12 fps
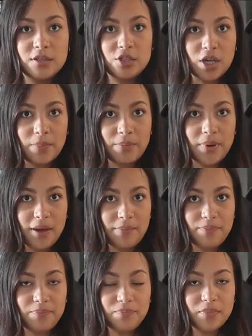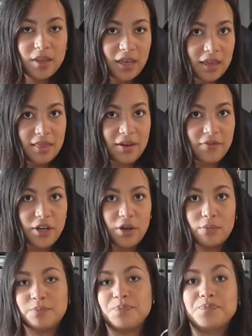jumper in that
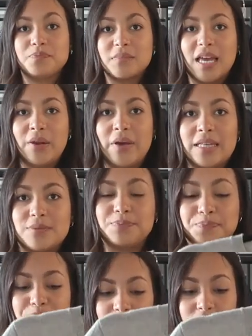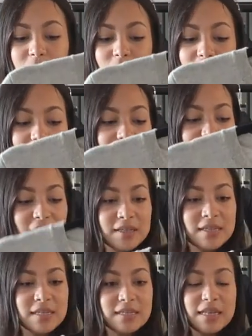video. Anyways,
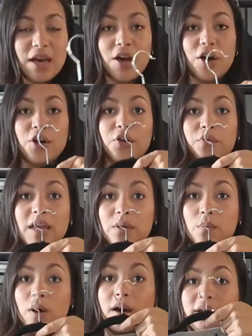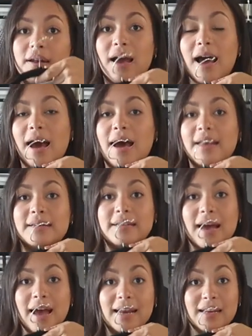this is a gray one
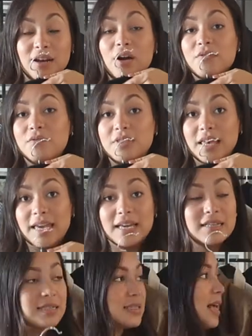and I love this.